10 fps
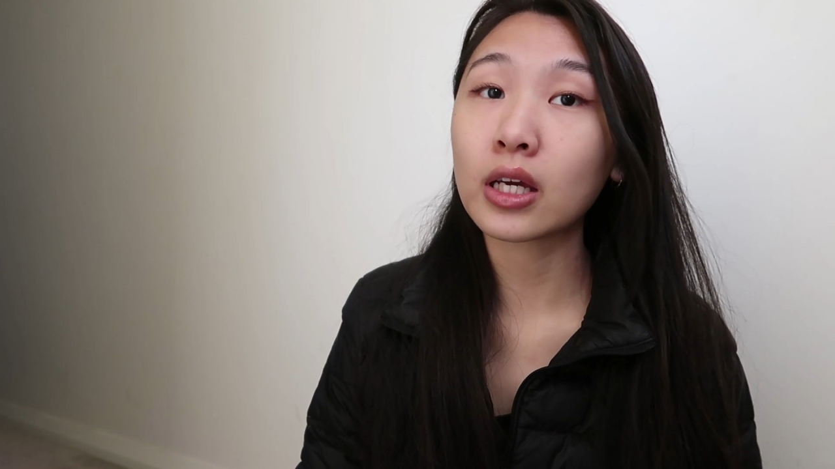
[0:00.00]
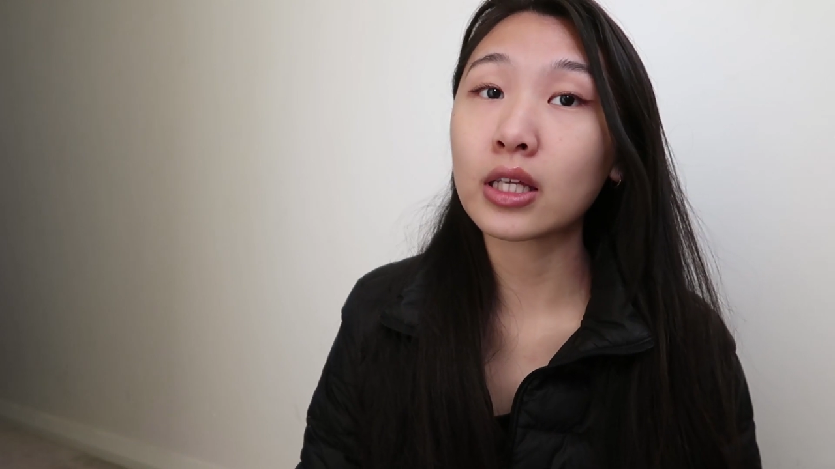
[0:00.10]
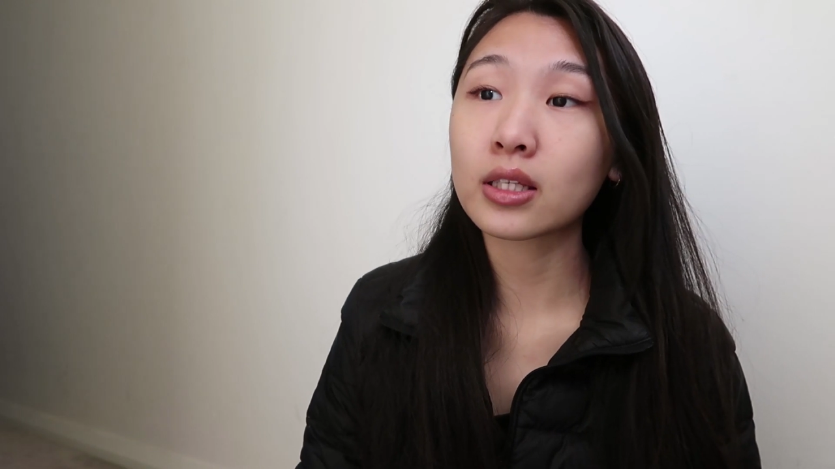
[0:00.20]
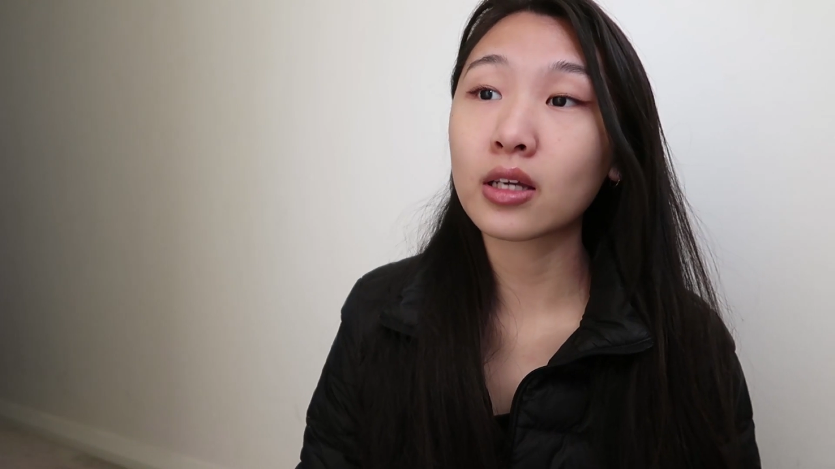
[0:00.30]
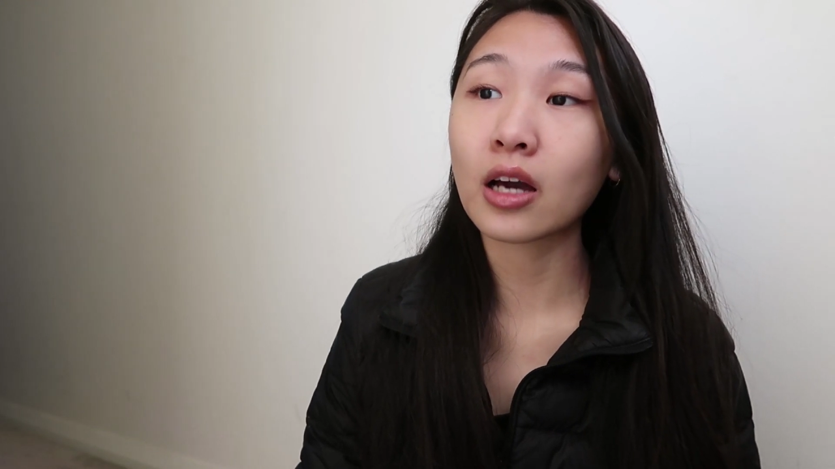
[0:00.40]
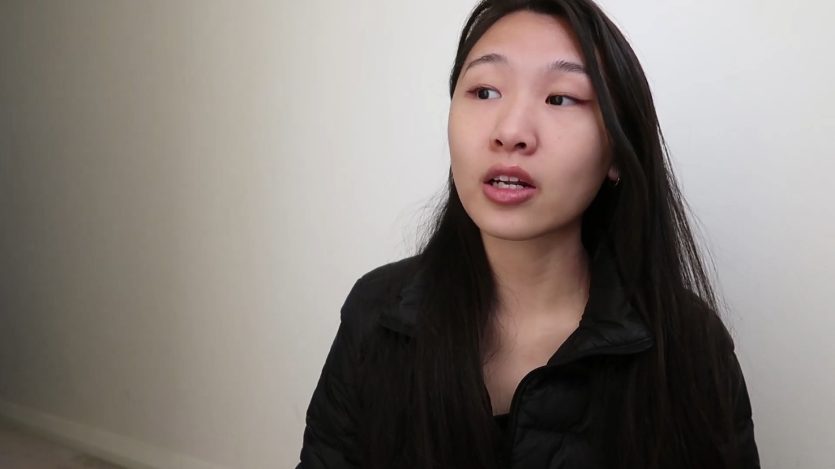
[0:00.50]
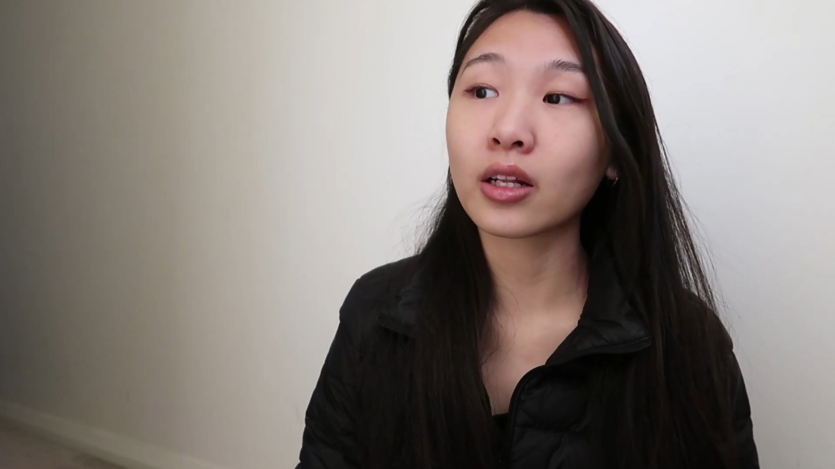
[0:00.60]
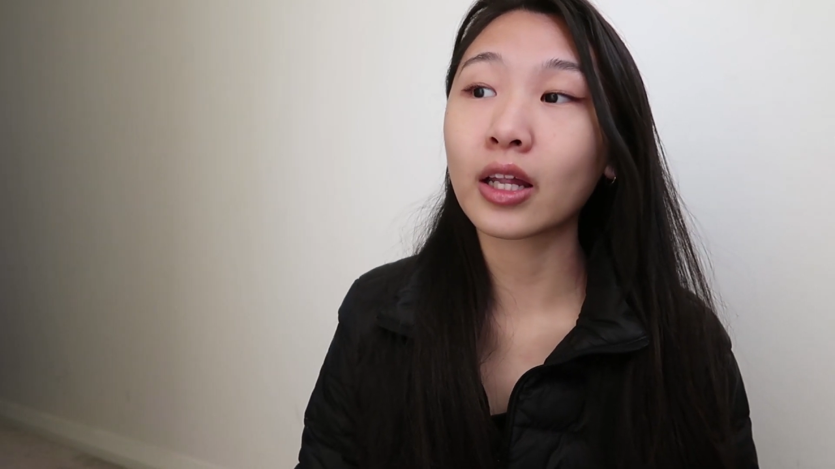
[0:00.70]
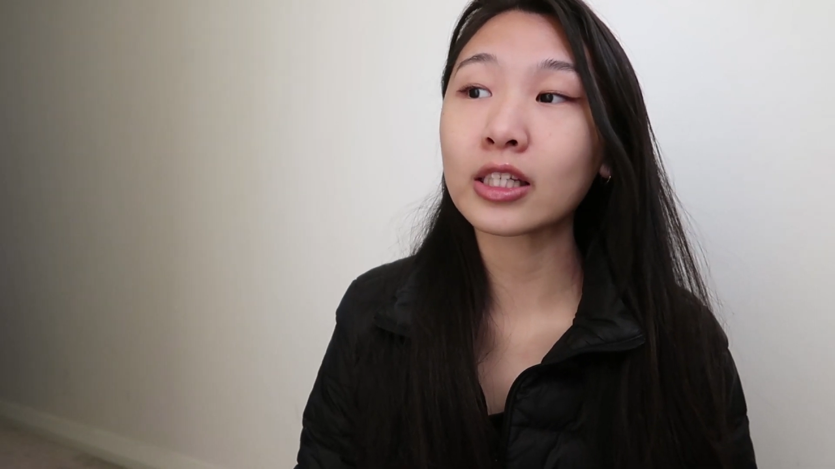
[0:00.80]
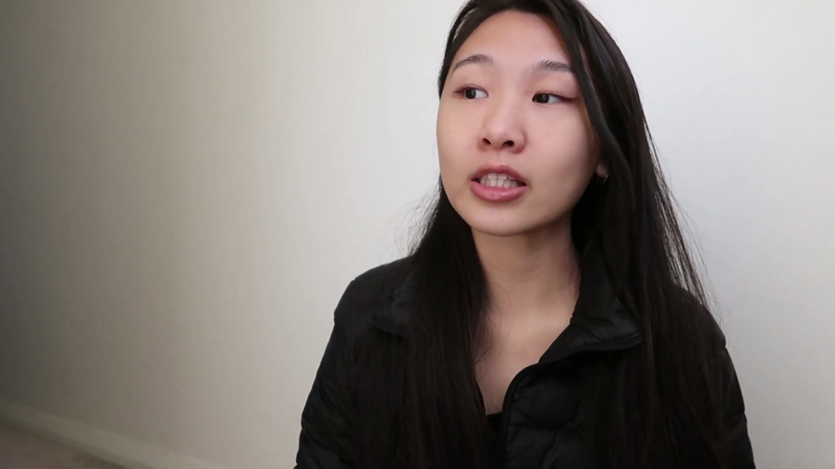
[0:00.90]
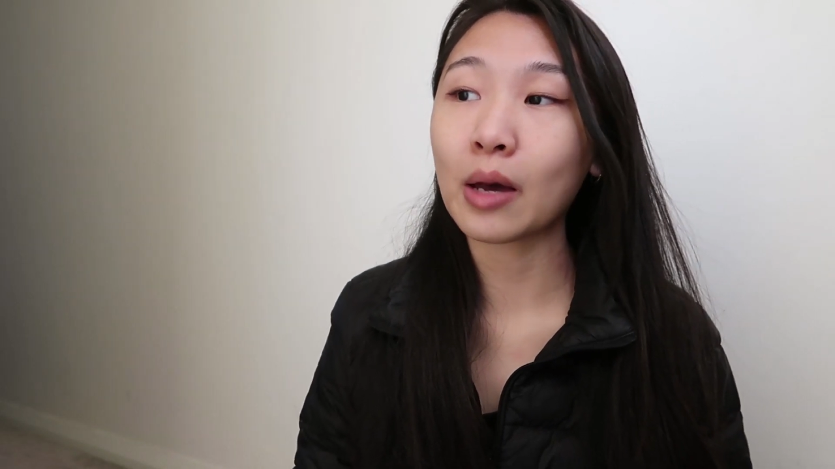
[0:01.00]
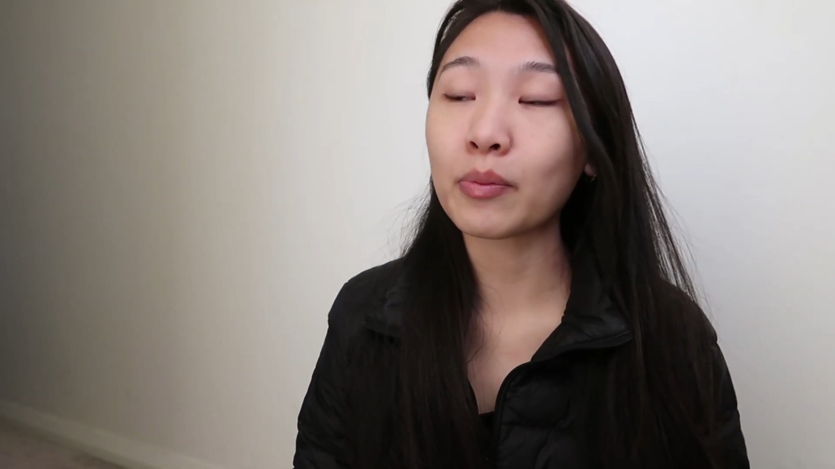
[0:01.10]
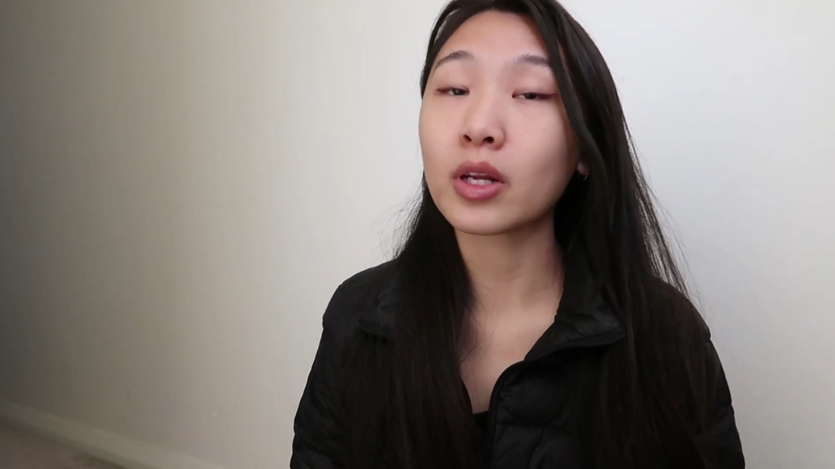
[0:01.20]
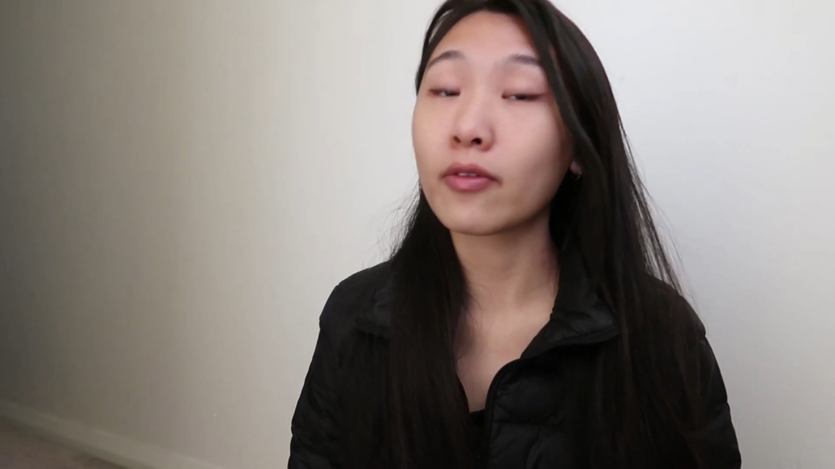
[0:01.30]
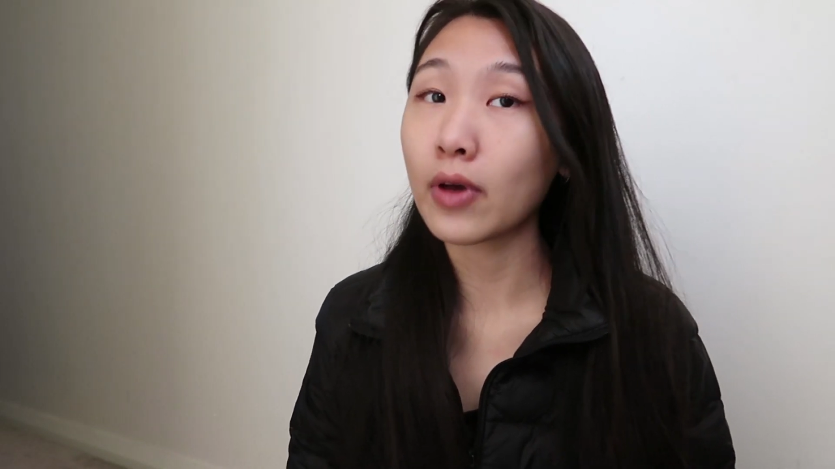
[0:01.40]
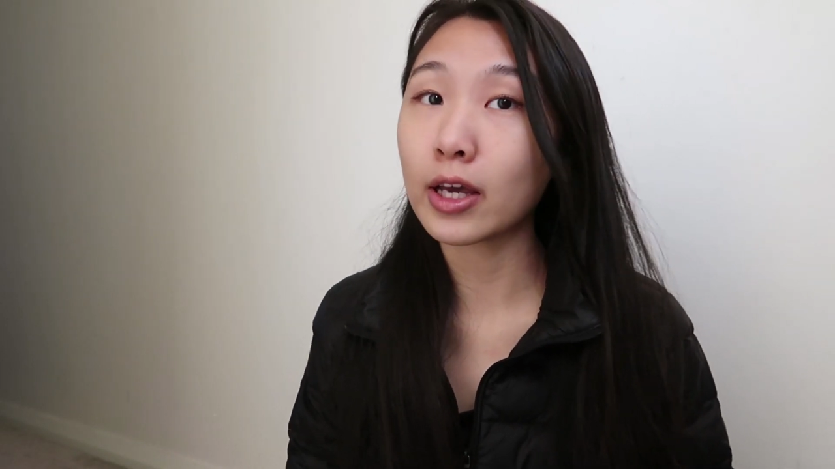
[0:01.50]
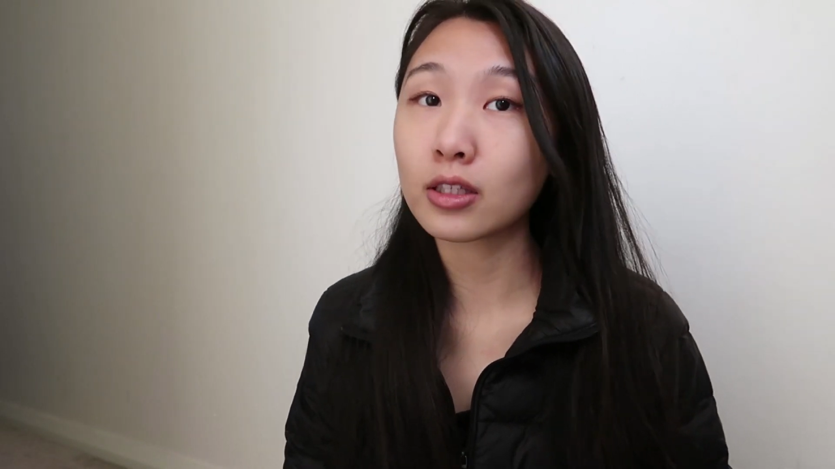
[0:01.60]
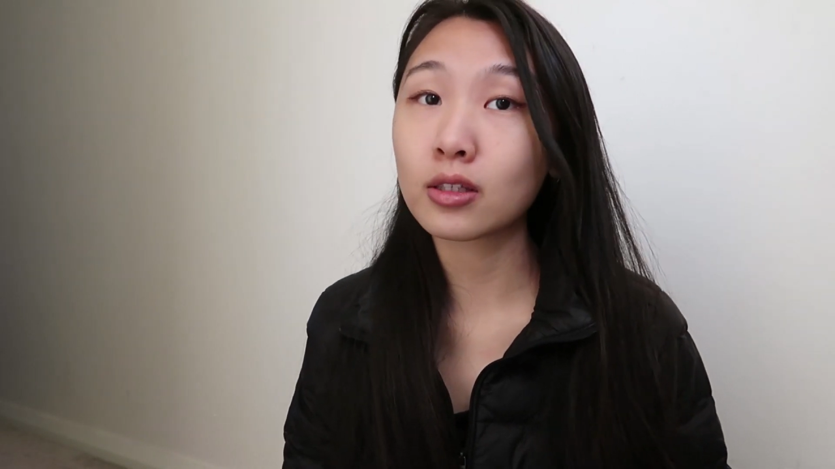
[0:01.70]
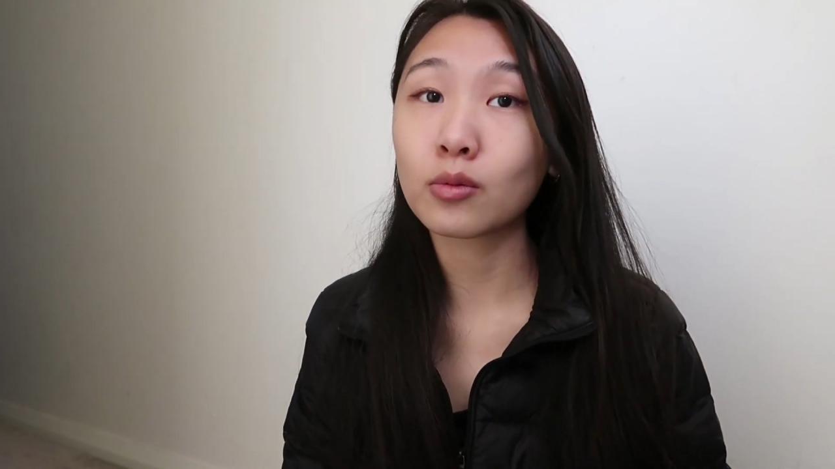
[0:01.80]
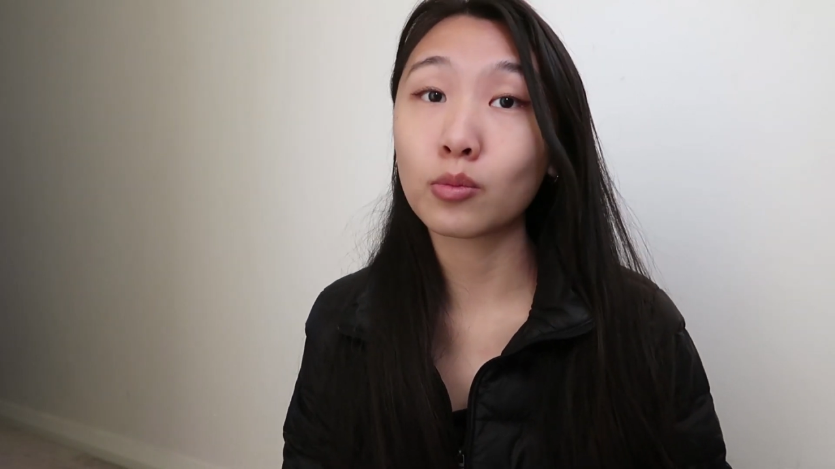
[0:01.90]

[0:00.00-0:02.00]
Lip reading: is kind of like slap in the face,